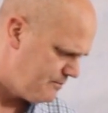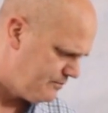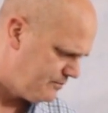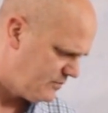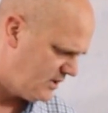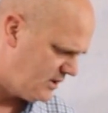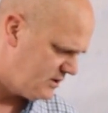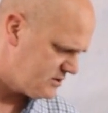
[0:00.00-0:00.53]

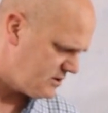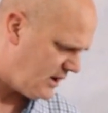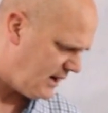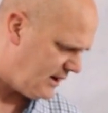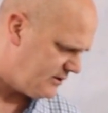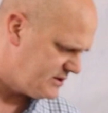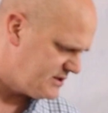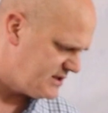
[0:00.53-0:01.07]
So,
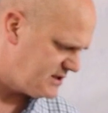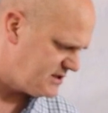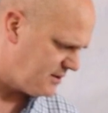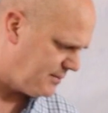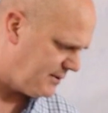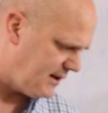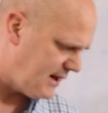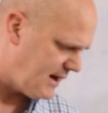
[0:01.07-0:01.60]
how does this
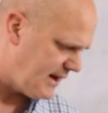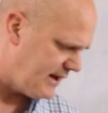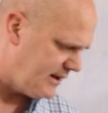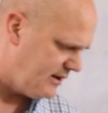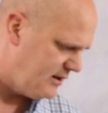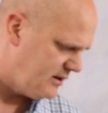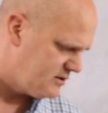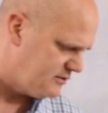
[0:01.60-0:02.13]

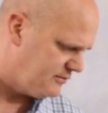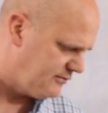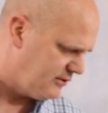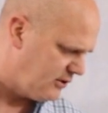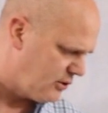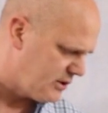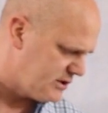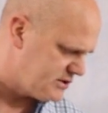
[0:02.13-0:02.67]
apply to
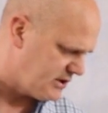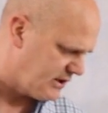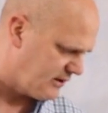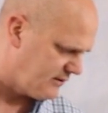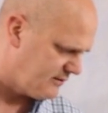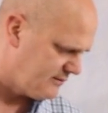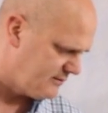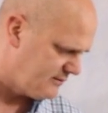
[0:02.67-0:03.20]

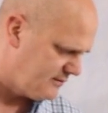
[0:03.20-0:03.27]
flourishing?